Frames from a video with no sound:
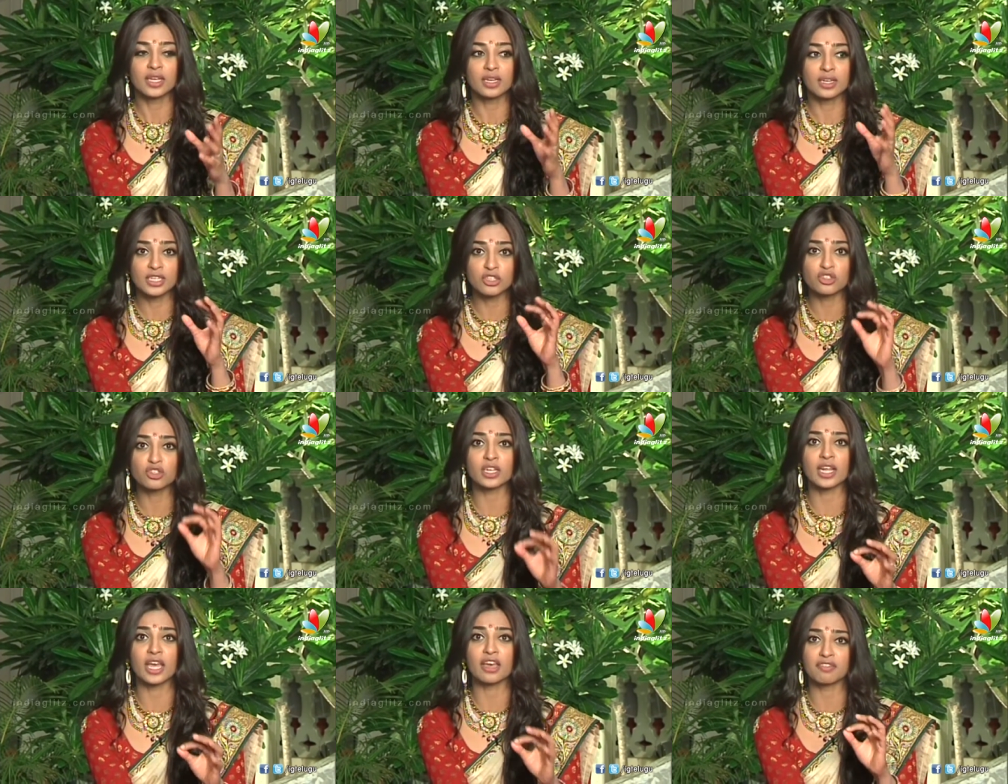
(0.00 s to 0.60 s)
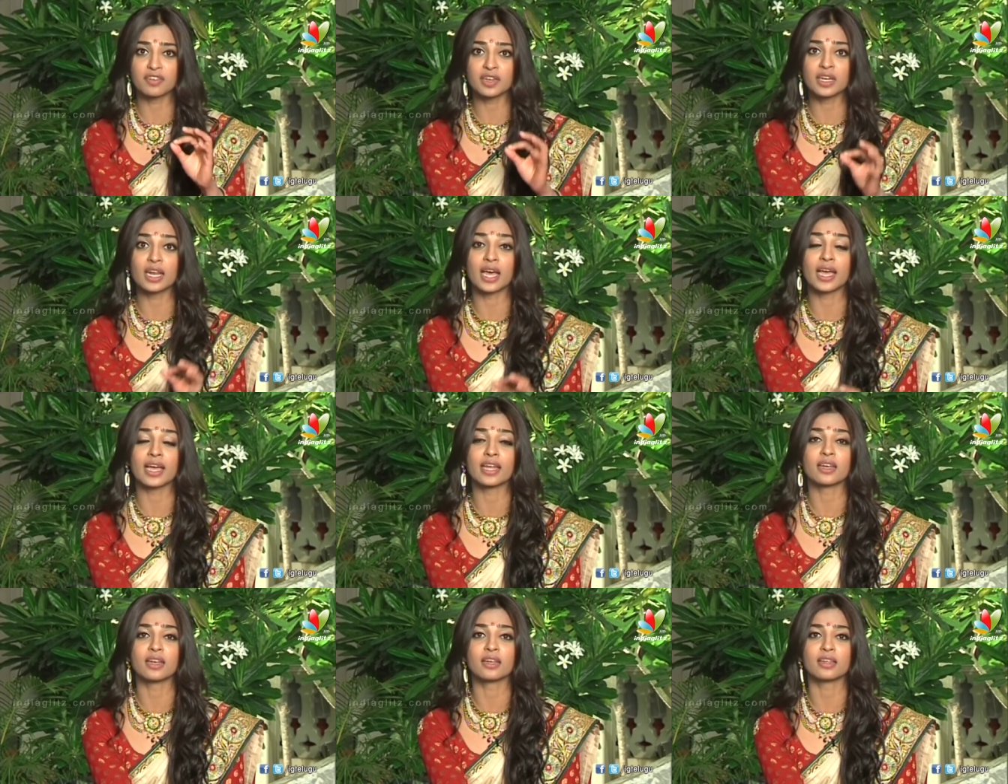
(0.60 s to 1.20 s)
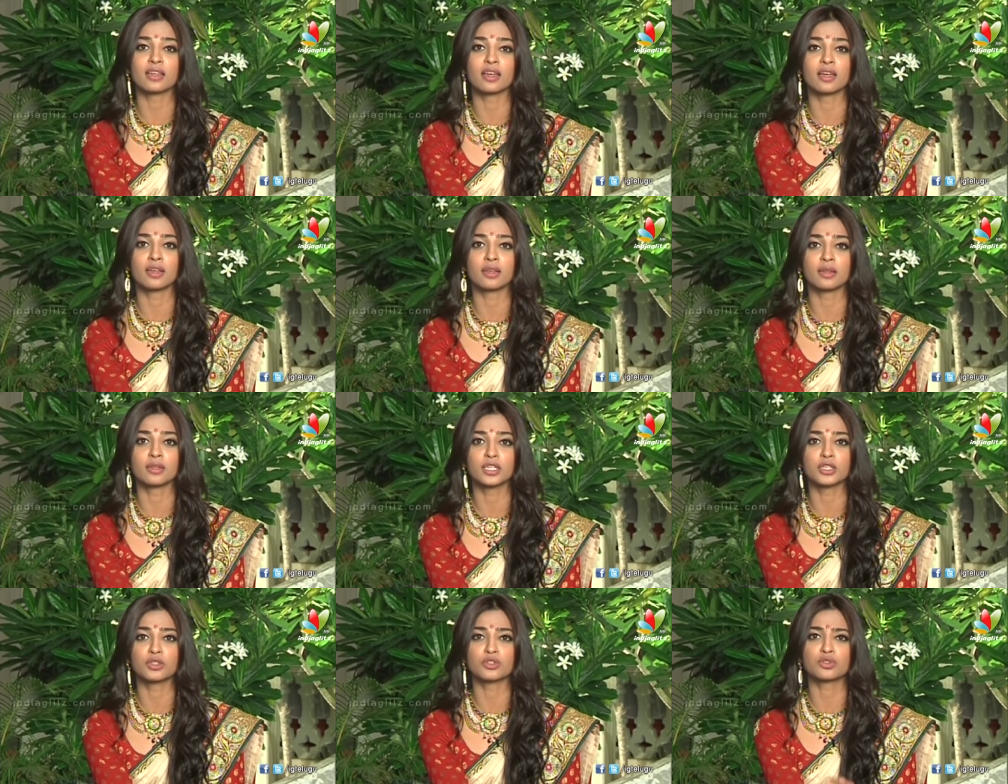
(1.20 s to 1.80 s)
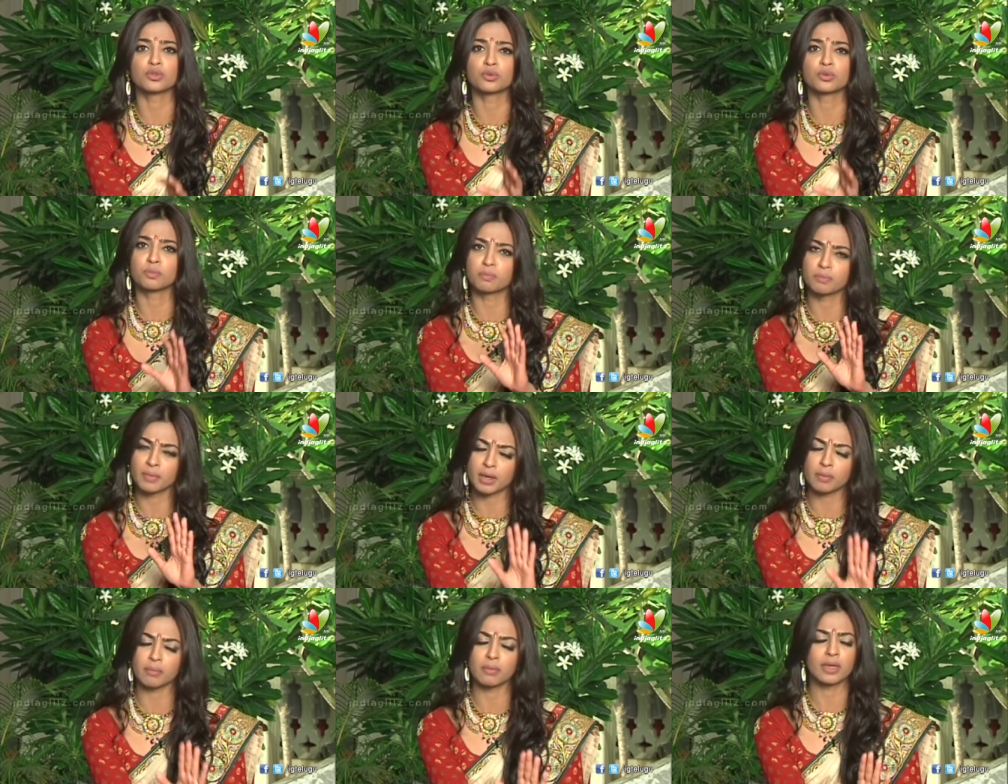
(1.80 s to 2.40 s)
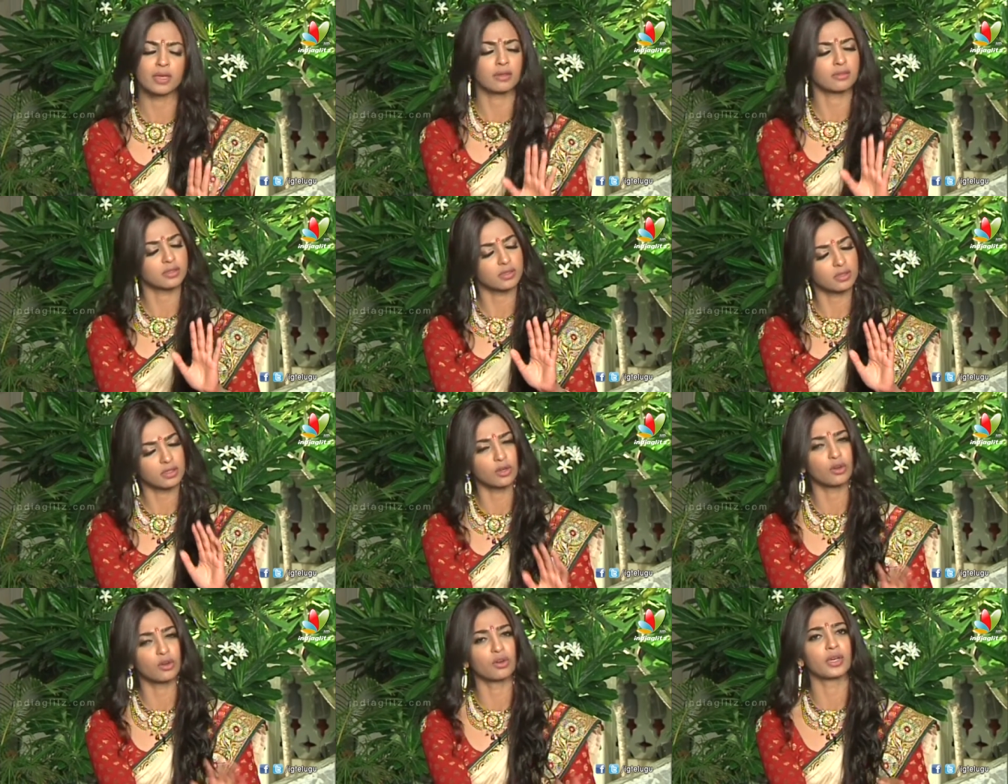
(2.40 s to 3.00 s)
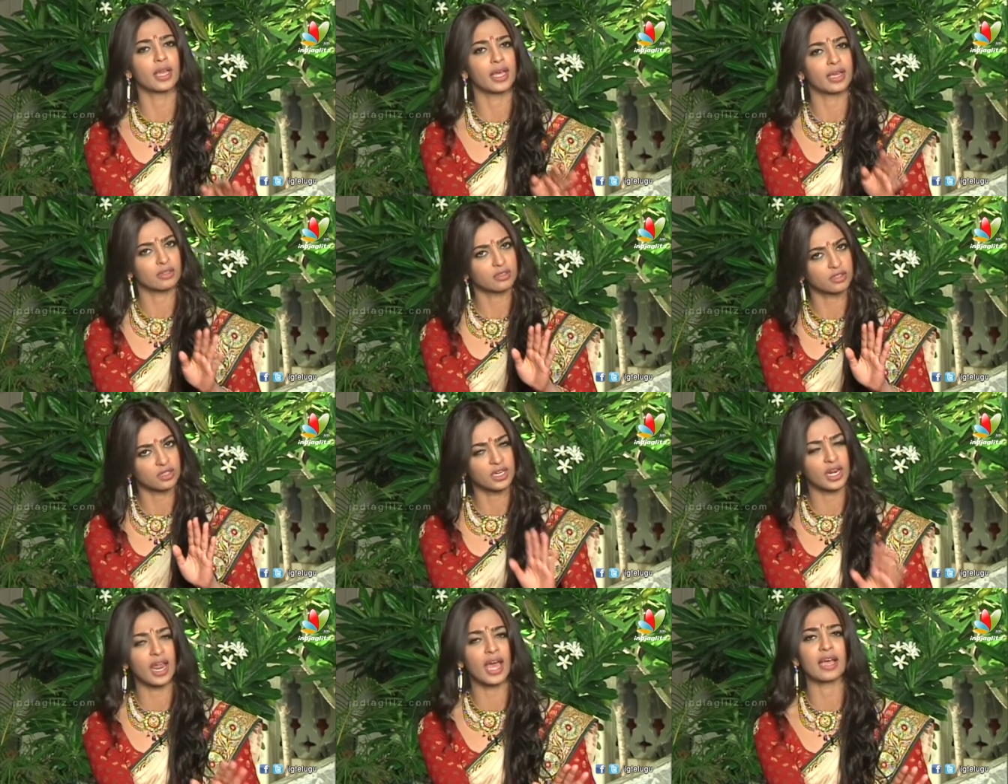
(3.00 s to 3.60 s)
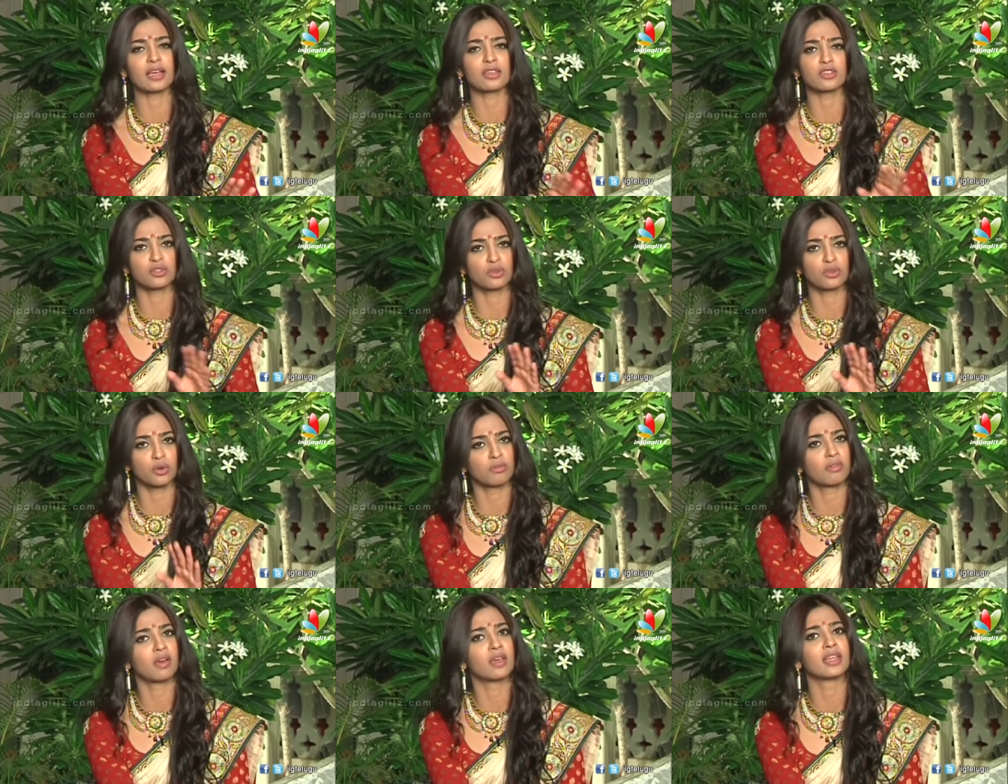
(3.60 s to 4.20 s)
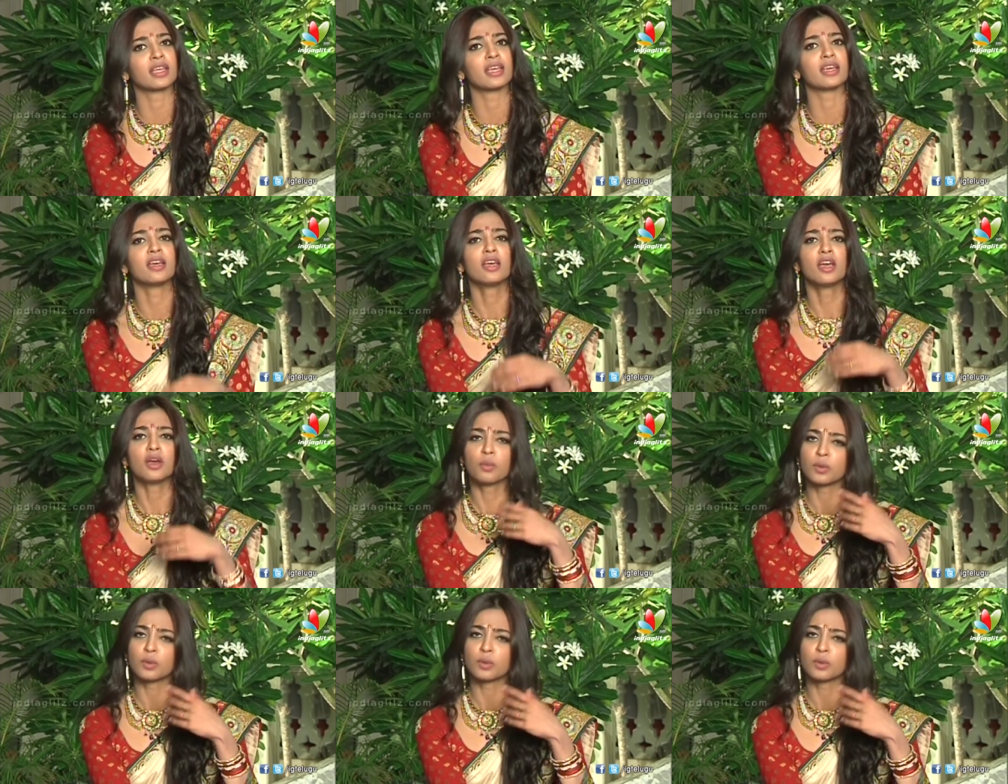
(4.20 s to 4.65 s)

Literally every line, uh, he used to make me go like, relax, don't worry,